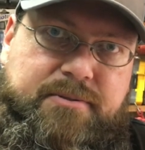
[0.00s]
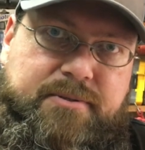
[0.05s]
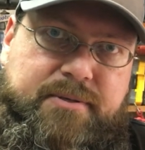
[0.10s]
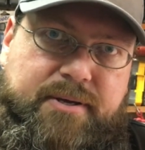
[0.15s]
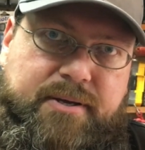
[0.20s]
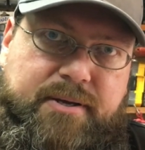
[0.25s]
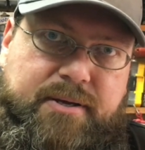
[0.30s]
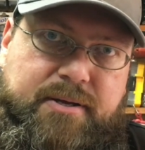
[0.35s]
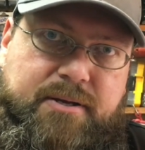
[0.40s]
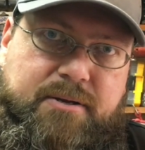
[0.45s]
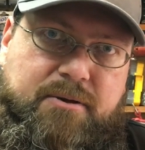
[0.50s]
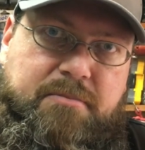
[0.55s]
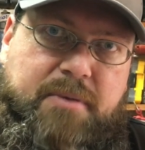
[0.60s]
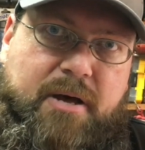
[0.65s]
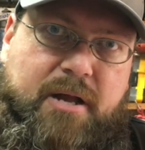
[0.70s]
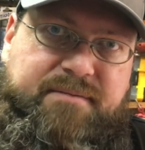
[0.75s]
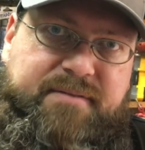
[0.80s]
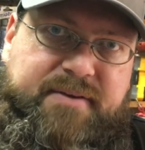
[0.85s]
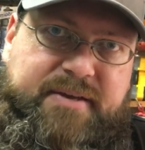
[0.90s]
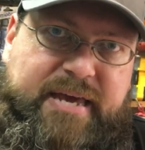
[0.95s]
a little
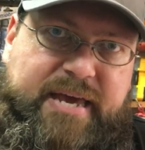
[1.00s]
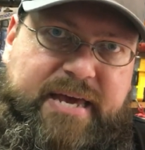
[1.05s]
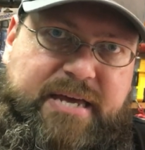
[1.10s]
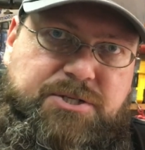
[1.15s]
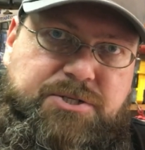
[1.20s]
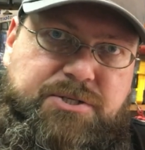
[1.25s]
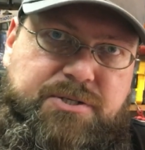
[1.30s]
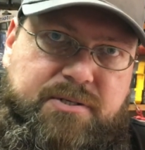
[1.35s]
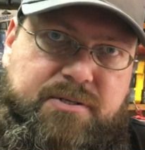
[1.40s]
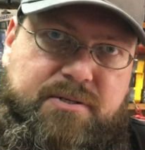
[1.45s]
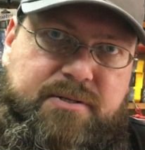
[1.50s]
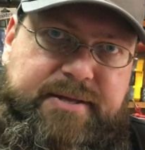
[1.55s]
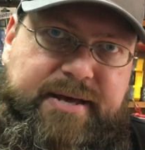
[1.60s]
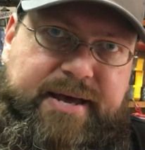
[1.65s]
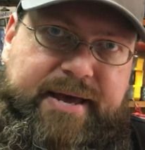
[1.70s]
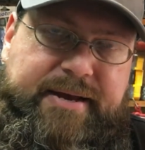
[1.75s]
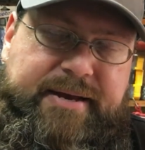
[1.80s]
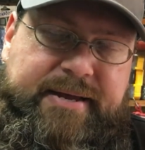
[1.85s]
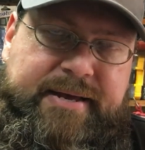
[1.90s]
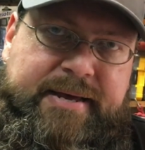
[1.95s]
modification
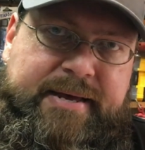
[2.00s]
that